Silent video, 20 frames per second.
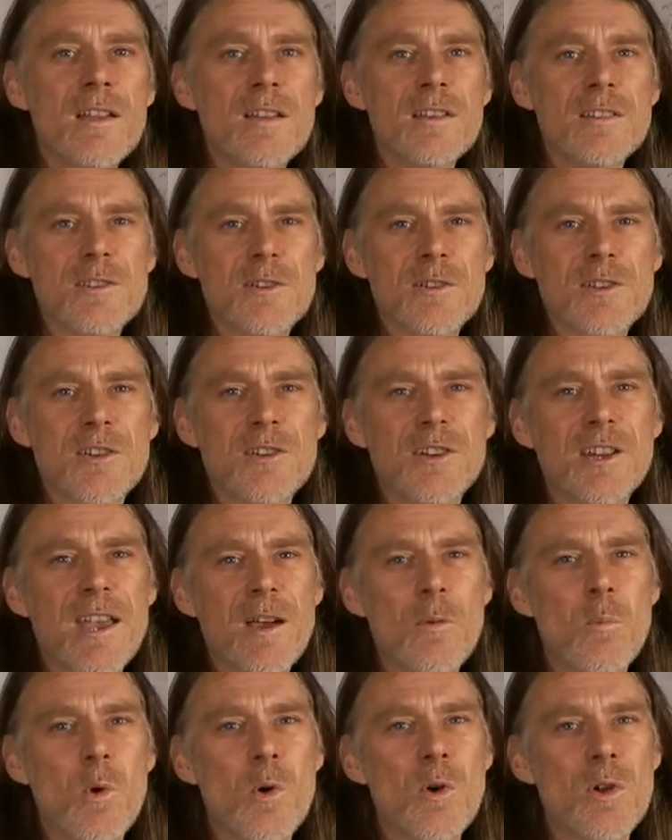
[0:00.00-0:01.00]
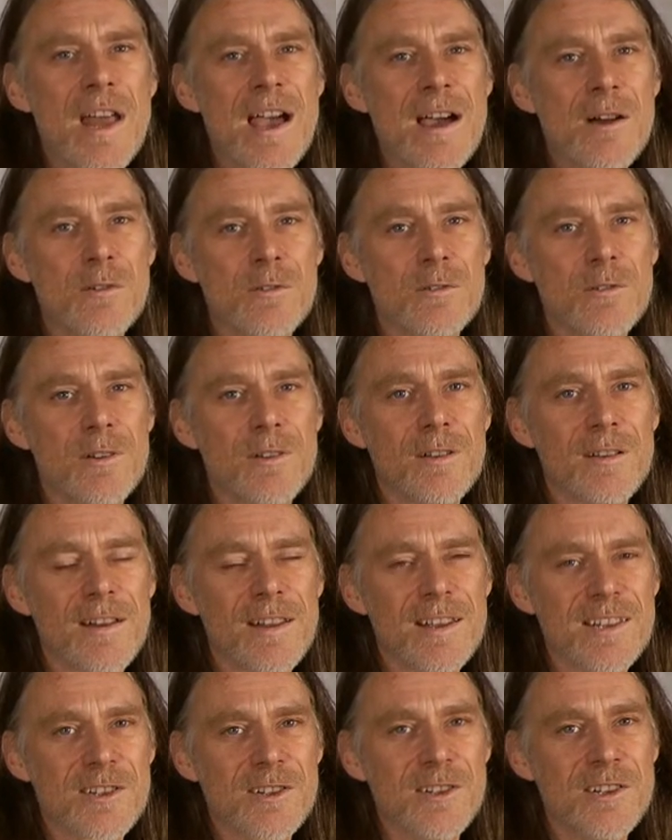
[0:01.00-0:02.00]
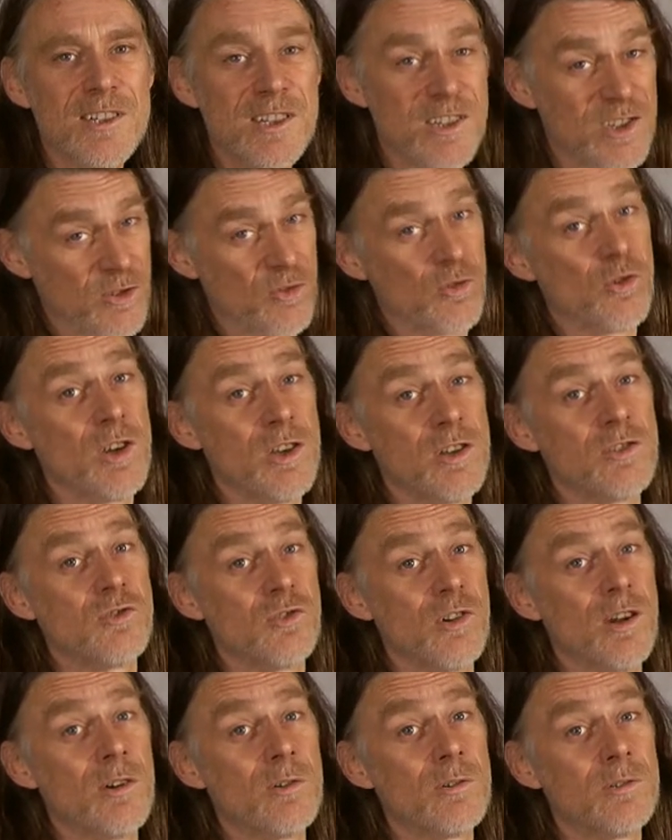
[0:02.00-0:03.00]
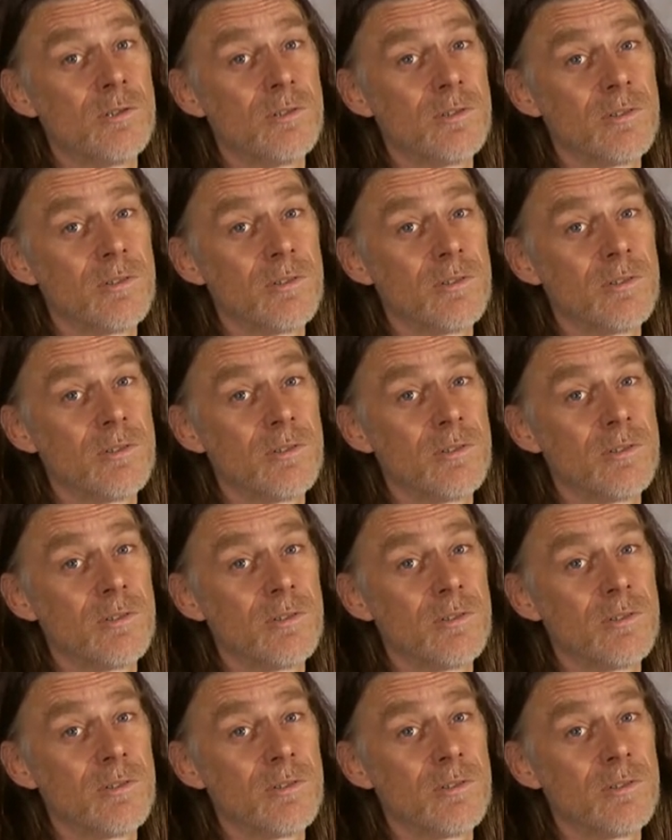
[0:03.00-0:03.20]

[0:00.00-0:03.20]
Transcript: so it's going to get worn out. It's going to destroy your drill.